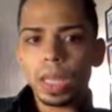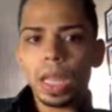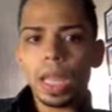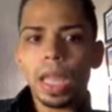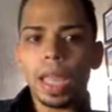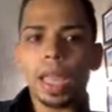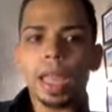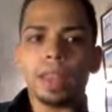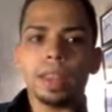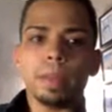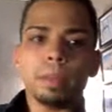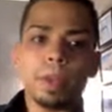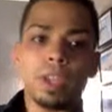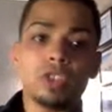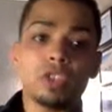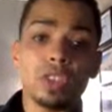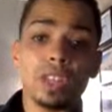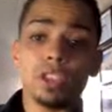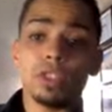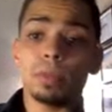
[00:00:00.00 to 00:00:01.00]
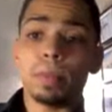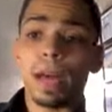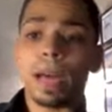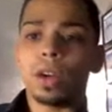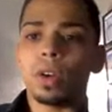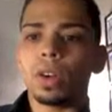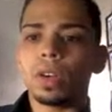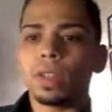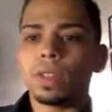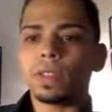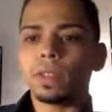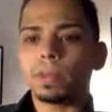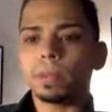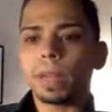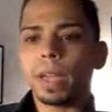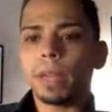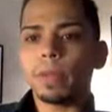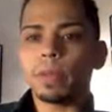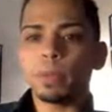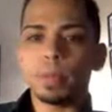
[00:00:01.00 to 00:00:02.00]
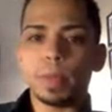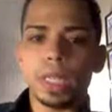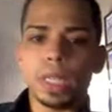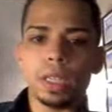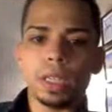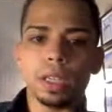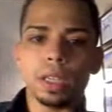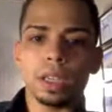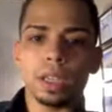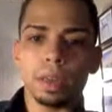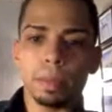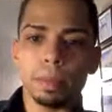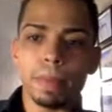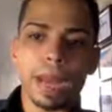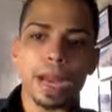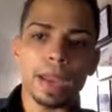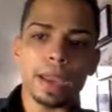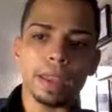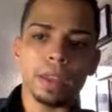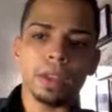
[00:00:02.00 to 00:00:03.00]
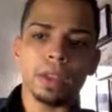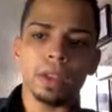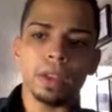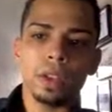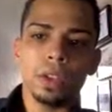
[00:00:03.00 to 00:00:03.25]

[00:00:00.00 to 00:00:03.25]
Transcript: and the patronage model can sometimes be combined.